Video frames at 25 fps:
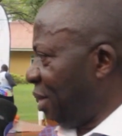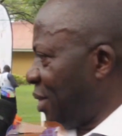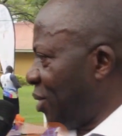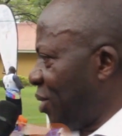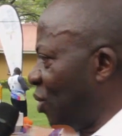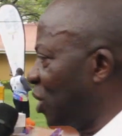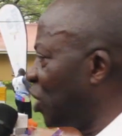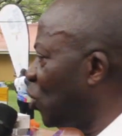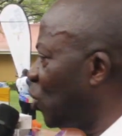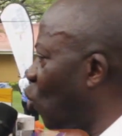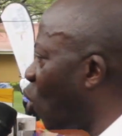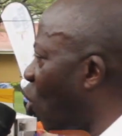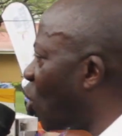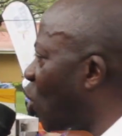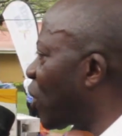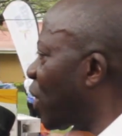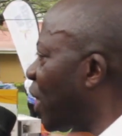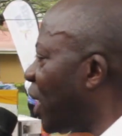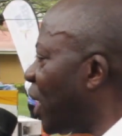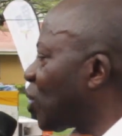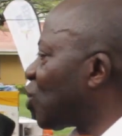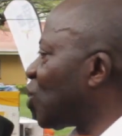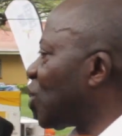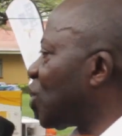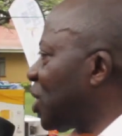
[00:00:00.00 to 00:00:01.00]
You need to walk
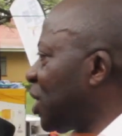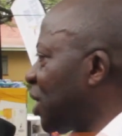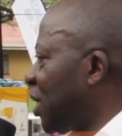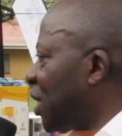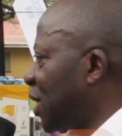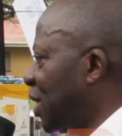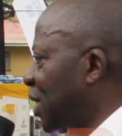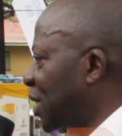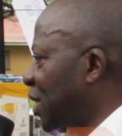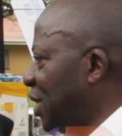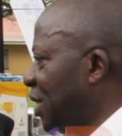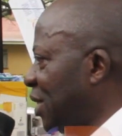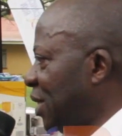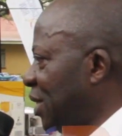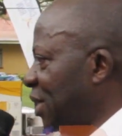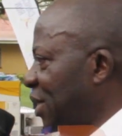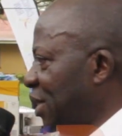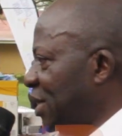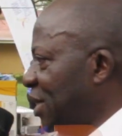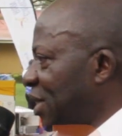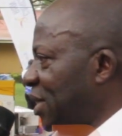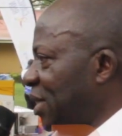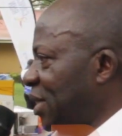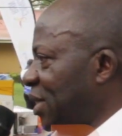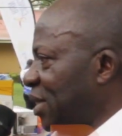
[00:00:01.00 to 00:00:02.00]
there to see it.
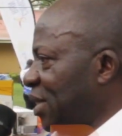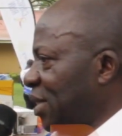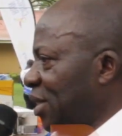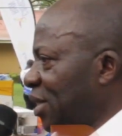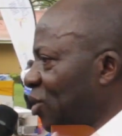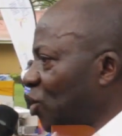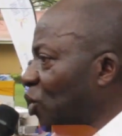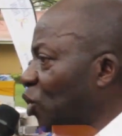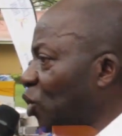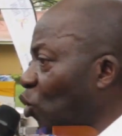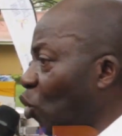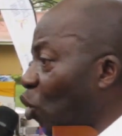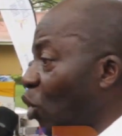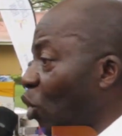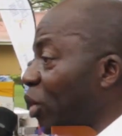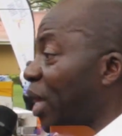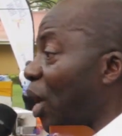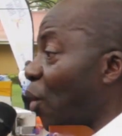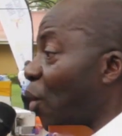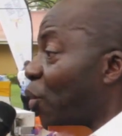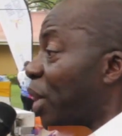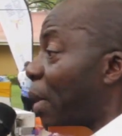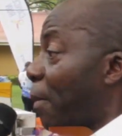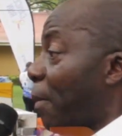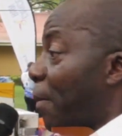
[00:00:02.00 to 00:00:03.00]
You need to go
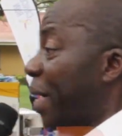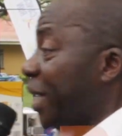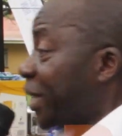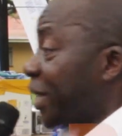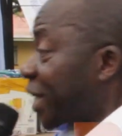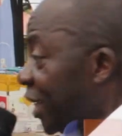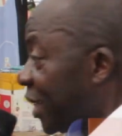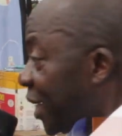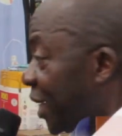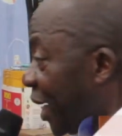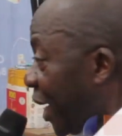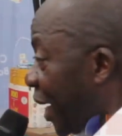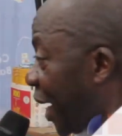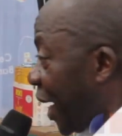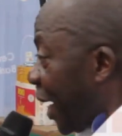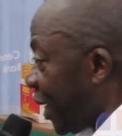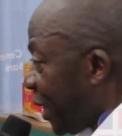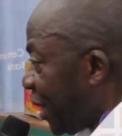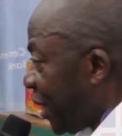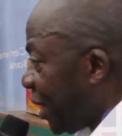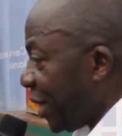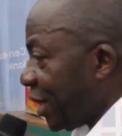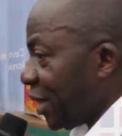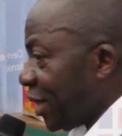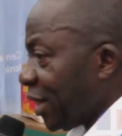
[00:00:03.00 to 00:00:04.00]
there with a patient like I
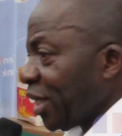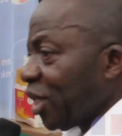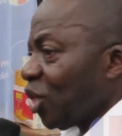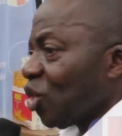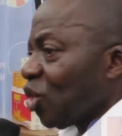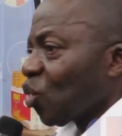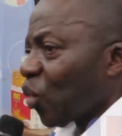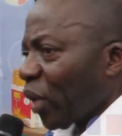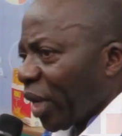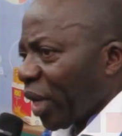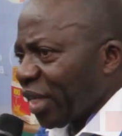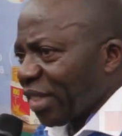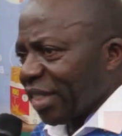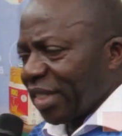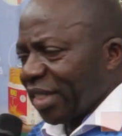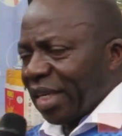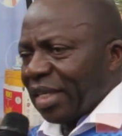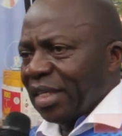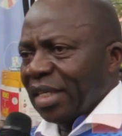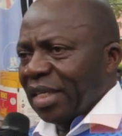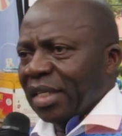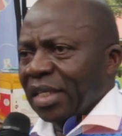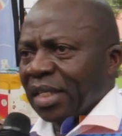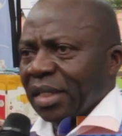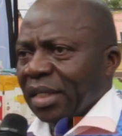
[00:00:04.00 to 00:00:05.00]
did to
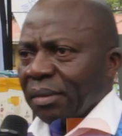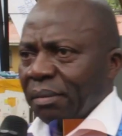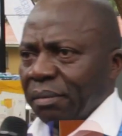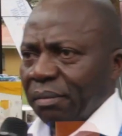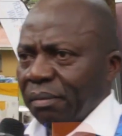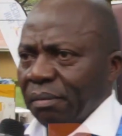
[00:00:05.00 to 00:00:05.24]
understand it.